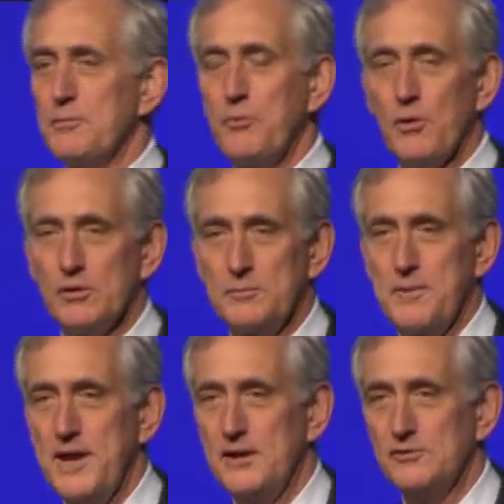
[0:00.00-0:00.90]
Portland,
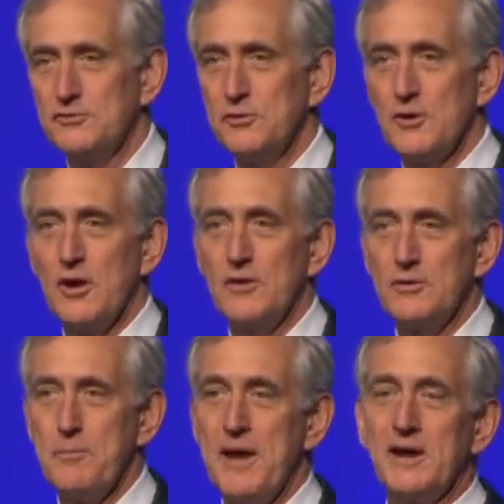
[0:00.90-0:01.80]
Maine stood on the
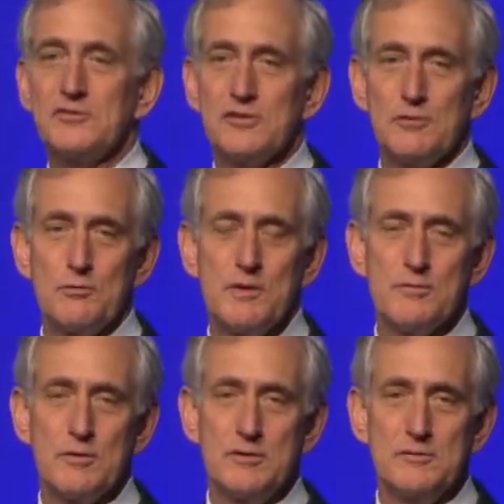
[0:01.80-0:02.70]
banks of a
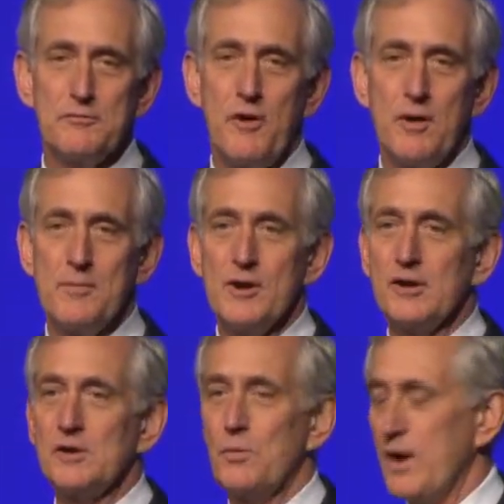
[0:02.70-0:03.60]
river in the far
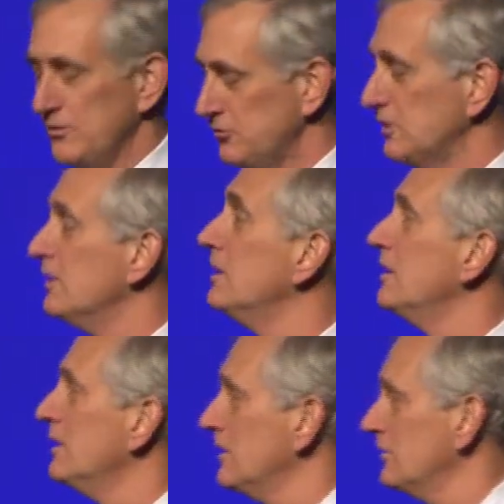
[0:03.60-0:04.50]
American West and
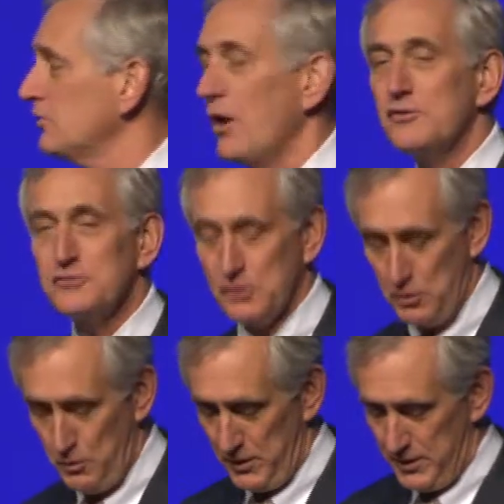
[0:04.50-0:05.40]
tossed a
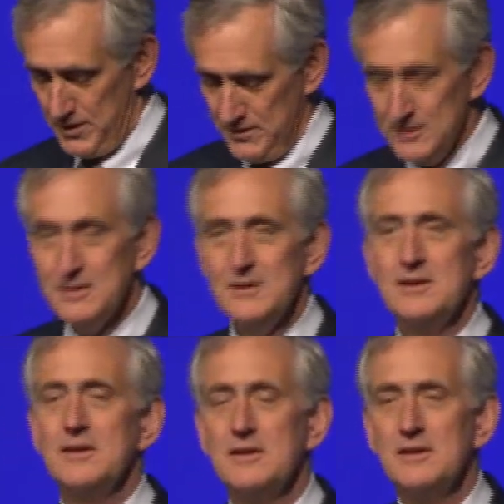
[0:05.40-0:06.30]
coin.
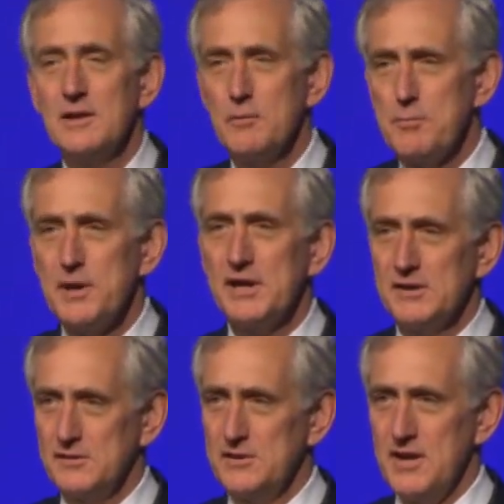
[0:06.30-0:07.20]
They were
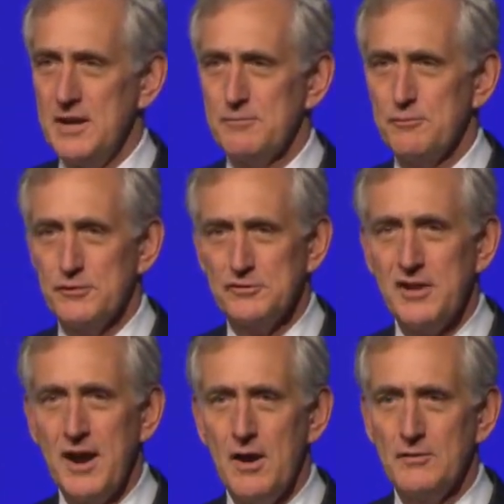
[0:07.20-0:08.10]
picking the name for the
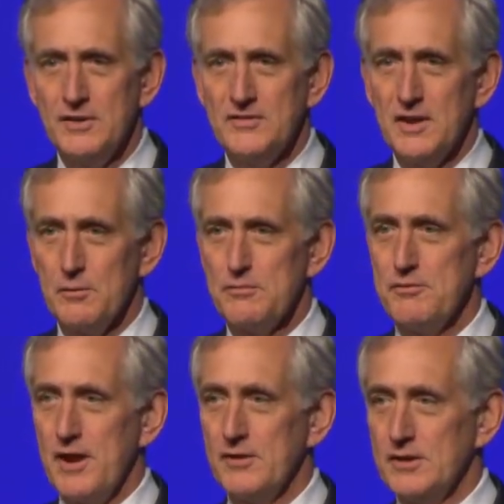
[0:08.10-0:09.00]
town that they were
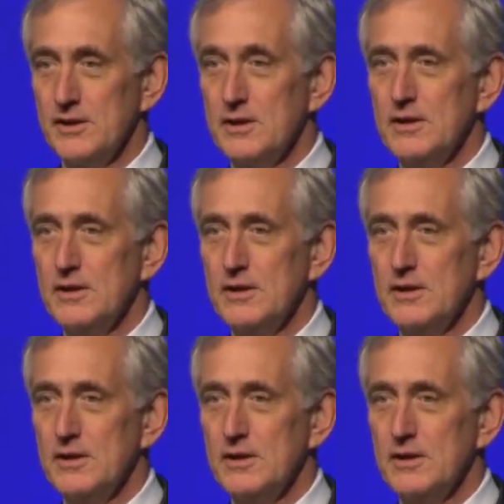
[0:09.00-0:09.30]
founding.